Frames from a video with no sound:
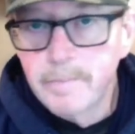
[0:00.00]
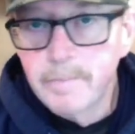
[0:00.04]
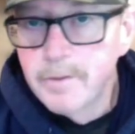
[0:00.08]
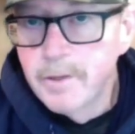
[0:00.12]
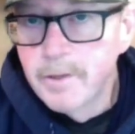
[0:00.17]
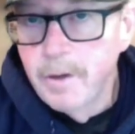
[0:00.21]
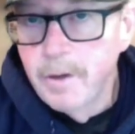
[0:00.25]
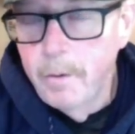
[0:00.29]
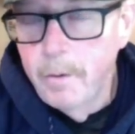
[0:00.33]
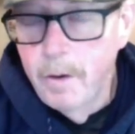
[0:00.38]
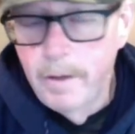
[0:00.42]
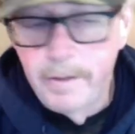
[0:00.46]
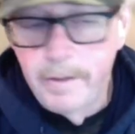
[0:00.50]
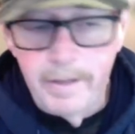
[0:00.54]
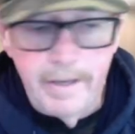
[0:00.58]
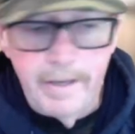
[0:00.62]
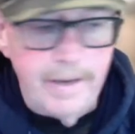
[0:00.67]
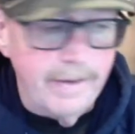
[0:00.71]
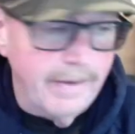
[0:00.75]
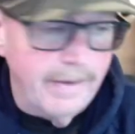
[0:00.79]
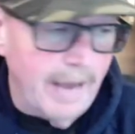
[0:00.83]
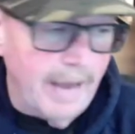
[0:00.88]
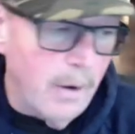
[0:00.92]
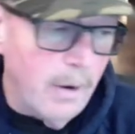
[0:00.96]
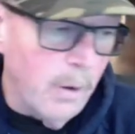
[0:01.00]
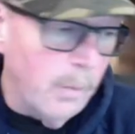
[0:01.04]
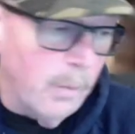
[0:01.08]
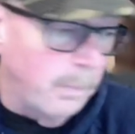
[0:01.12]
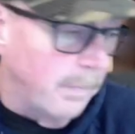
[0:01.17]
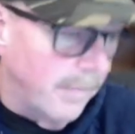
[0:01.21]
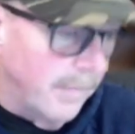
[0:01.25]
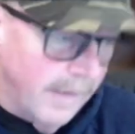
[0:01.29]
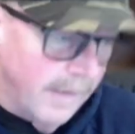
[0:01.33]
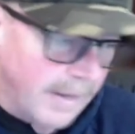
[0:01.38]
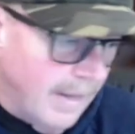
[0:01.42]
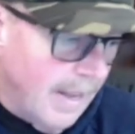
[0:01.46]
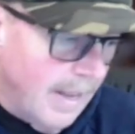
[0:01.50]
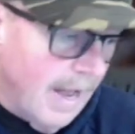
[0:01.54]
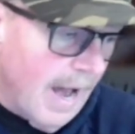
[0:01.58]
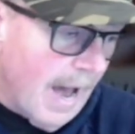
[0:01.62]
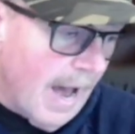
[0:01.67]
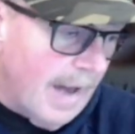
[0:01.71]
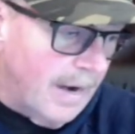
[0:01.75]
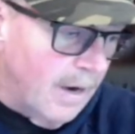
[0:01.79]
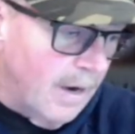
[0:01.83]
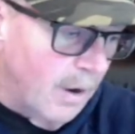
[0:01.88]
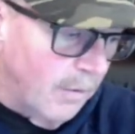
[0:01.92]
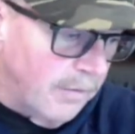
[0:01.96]
So I hope
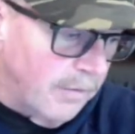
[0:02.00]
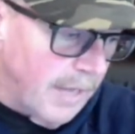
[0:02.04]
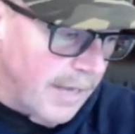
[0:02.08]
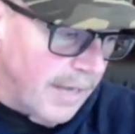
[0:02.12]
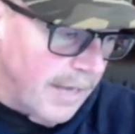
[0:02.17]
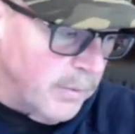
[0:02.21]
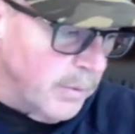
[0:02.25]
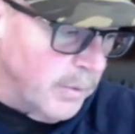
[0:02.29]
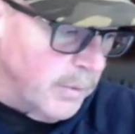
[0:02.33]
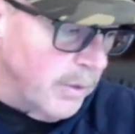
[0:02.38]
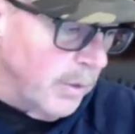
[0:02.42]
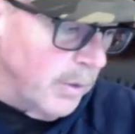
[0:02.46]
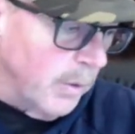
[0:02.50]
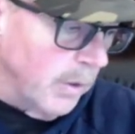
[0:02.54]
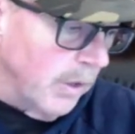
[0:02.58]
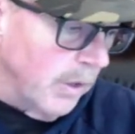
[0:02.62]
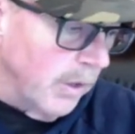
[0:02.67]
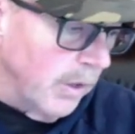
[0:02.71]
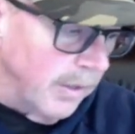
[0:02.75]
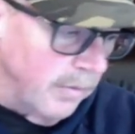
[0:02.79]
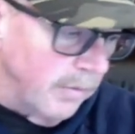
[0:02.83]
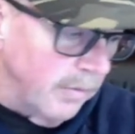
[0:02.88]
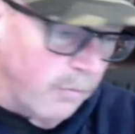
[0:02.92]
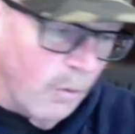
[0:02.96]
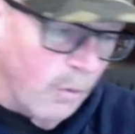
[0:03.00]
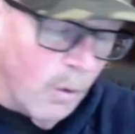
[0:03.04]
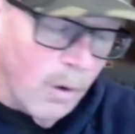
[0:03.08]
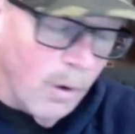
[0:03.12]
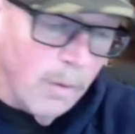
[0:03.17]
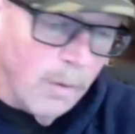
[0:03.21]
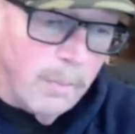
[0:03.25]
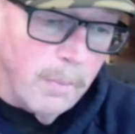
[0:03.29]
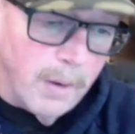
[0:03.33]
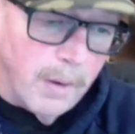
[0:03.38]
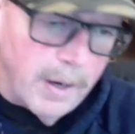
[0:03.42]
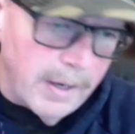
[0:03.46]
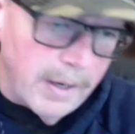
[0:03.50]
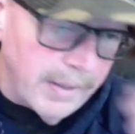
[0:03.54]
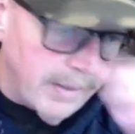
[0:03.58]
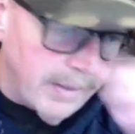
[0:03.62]
I don't know if that's what you were looking for, but